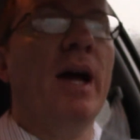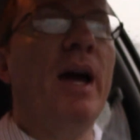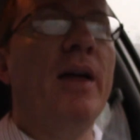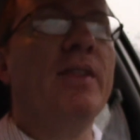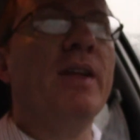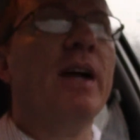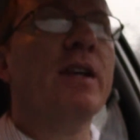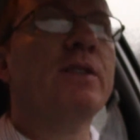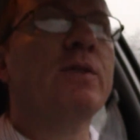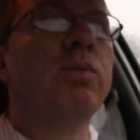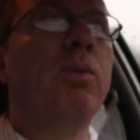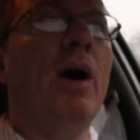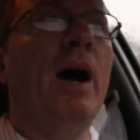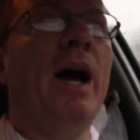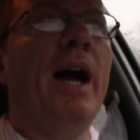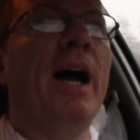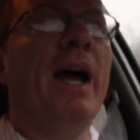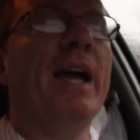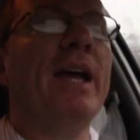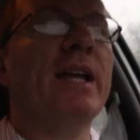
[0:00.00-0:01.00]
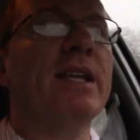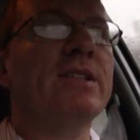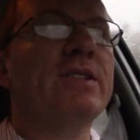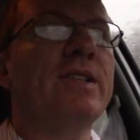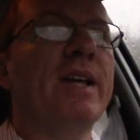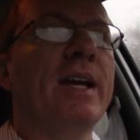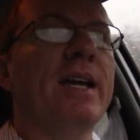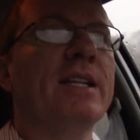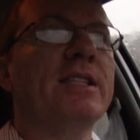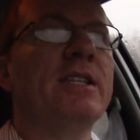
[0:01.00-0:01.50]
And that's why in
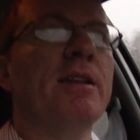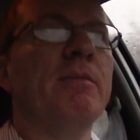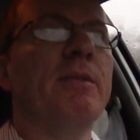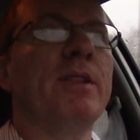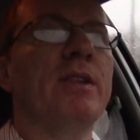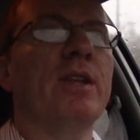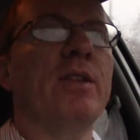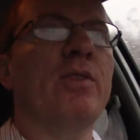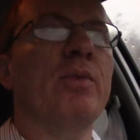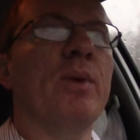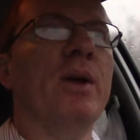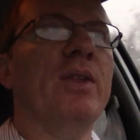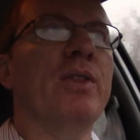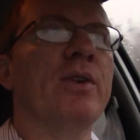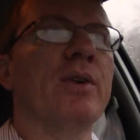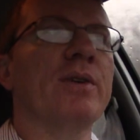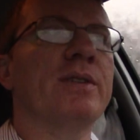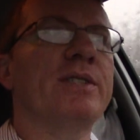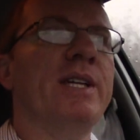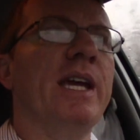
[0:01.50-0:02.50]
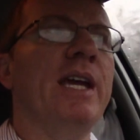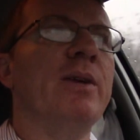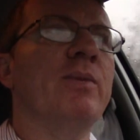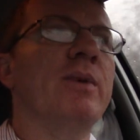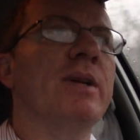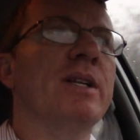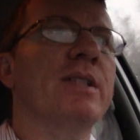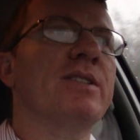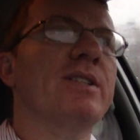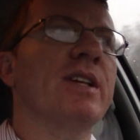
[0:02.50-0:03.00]
2 Timothy 3:13
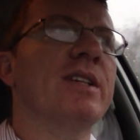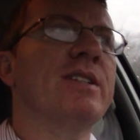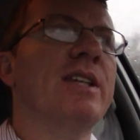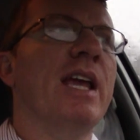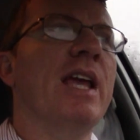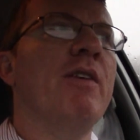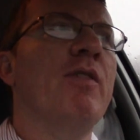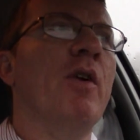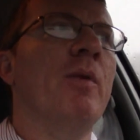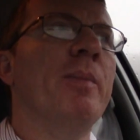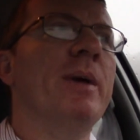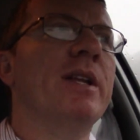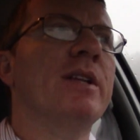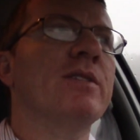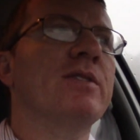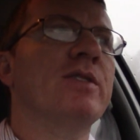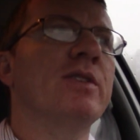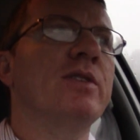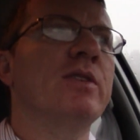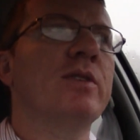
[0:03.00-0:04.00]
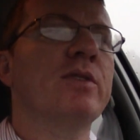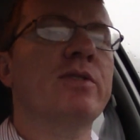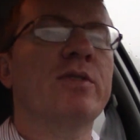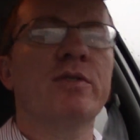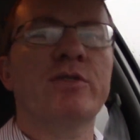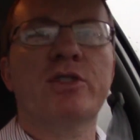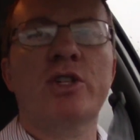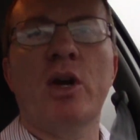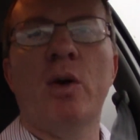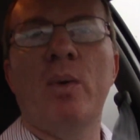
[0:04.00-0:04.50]
when it says evil men and
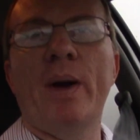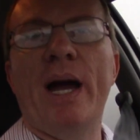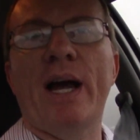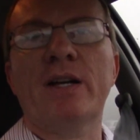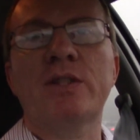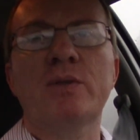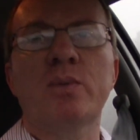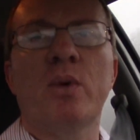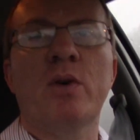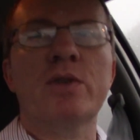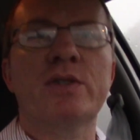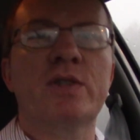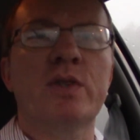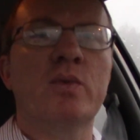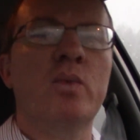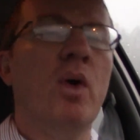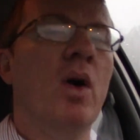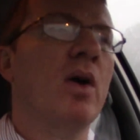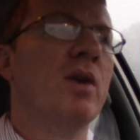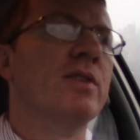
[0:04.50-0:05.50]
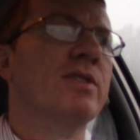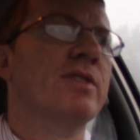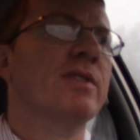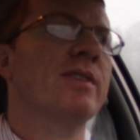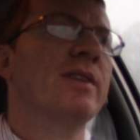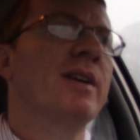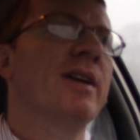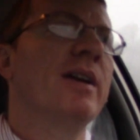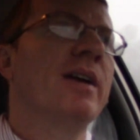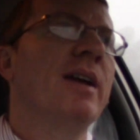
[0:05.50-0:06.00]
seducers shall wax worse and worse,
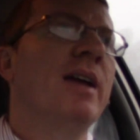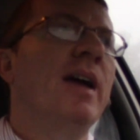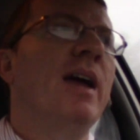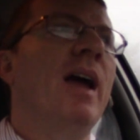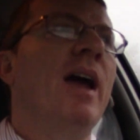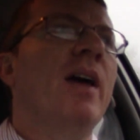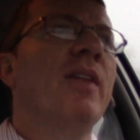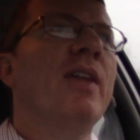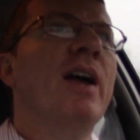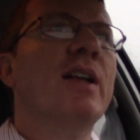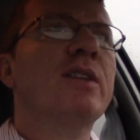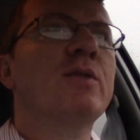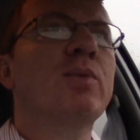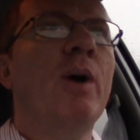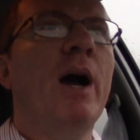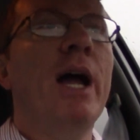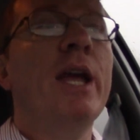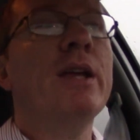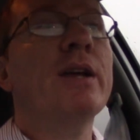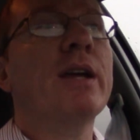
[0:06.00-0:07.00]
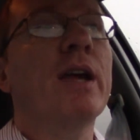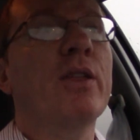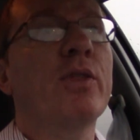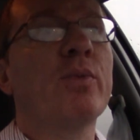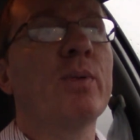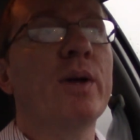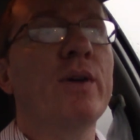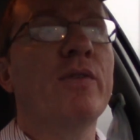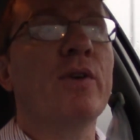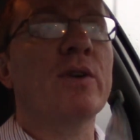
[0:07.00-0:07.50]
that's why you get
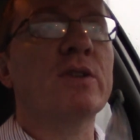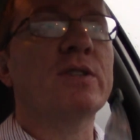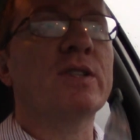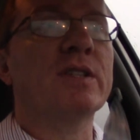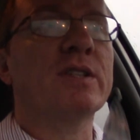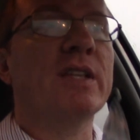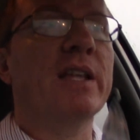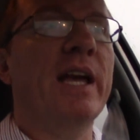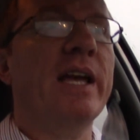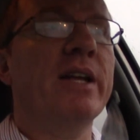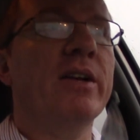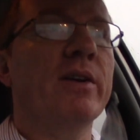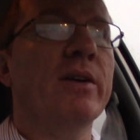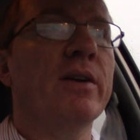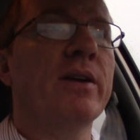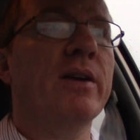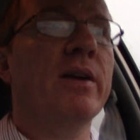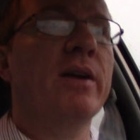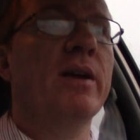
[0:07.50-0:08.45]
three verses later.